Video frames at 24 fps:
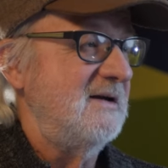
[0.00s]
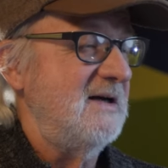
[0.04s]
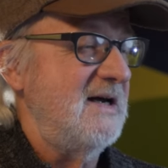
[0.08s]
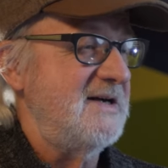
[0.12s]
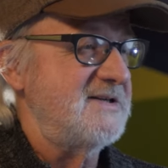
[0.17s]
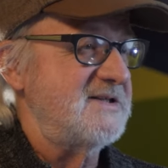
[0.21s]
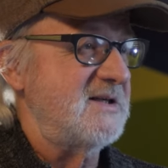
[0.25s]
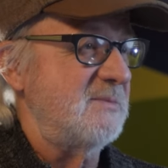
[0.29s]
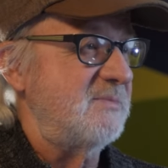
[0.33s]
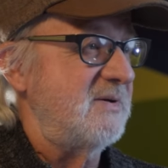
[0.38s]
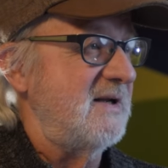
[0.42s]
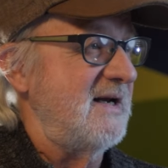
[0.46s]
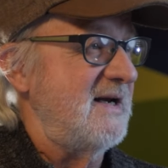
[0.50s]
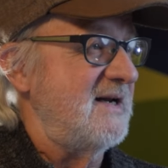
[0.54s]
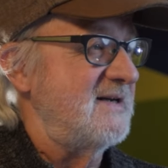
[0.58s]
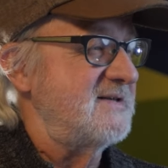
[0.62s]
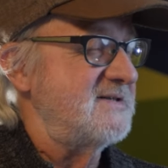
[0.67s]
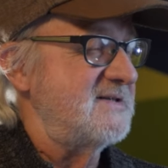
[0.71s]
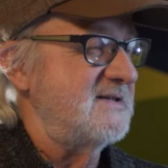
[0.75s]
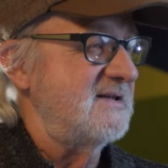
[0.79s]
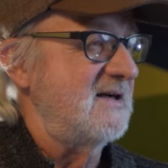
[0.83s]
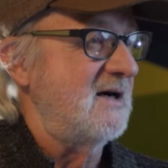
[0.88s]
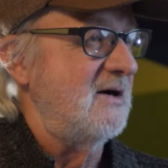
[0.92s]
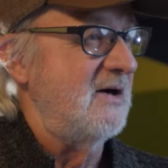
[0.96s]
as the
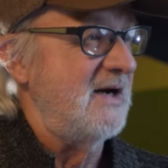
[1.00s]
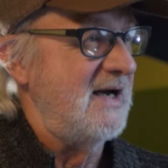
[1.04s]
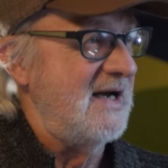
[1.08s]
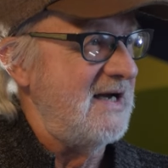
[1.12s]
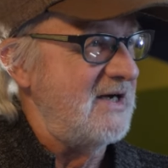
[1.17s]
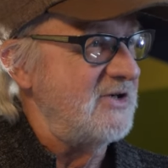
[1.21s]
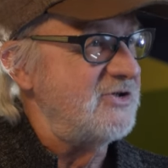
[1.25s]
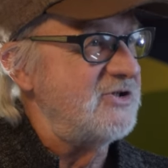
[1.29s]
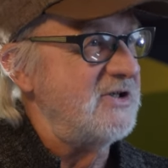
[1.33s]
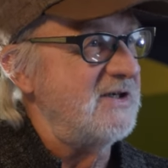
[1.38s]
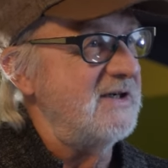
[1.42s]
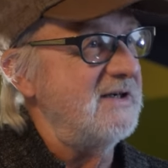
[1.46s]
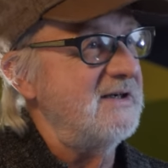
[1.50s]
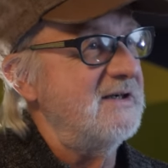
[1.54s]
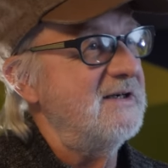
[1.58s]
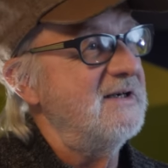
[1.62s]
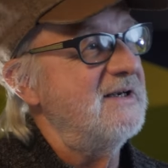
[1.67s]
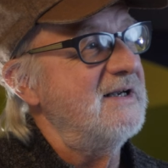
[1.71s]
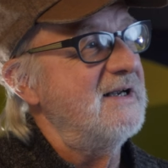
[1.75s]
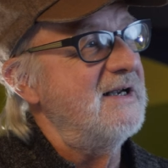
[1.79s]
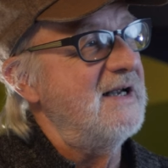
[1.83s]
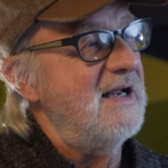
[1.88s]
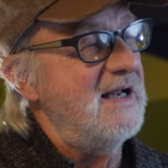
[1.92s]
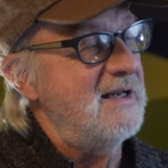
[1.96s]
plants are aging
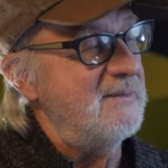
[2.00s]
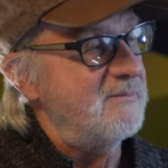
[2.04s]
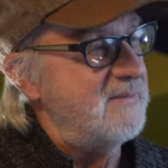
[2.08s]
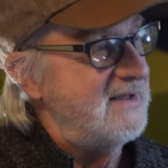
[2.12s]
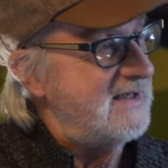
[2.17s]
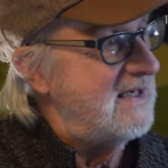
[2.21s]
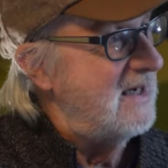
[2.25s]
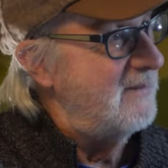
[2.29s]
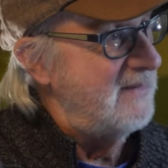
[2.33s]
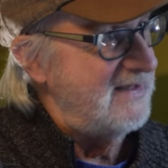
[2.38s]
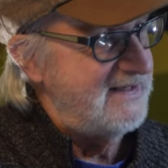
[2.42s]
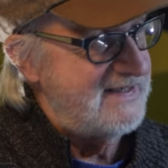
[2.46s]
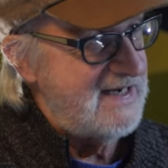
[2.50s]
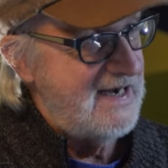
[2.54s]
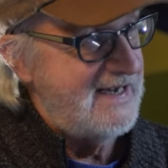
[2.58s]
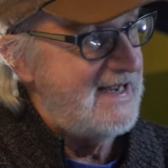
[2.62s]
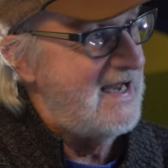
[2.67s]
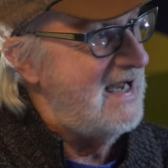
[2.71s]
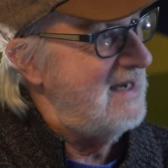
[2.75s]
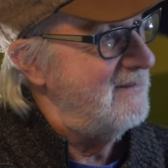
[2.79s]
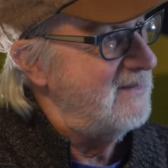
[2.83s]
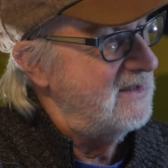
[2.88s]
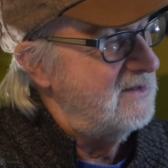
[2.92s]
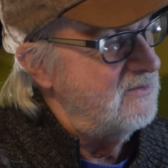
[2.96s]
and becoming
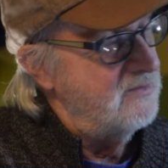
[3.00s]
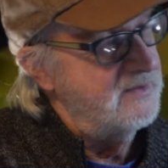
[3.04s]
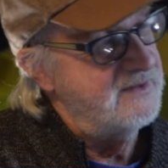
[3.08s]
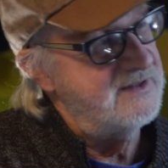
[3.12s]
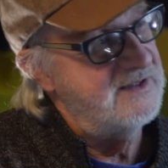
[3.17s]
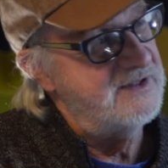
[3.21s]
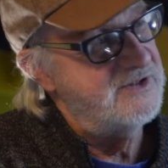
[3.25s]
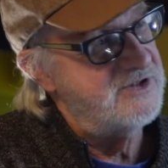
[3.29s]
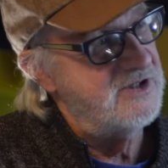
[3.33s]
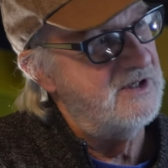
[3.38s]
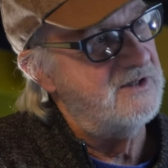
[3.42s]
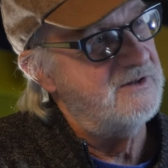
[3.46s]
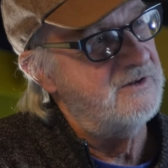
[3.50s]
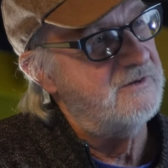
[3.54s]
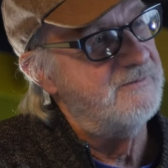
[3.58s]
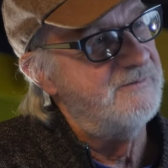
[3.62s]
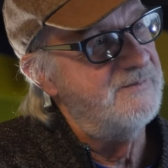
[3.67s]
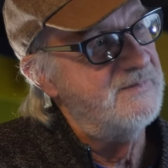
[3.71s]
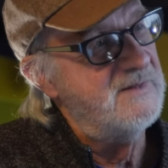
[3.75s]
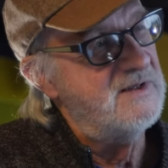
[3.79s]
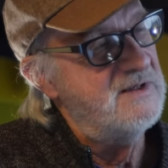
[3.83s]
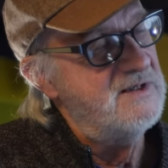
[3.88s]
dynamic with each other?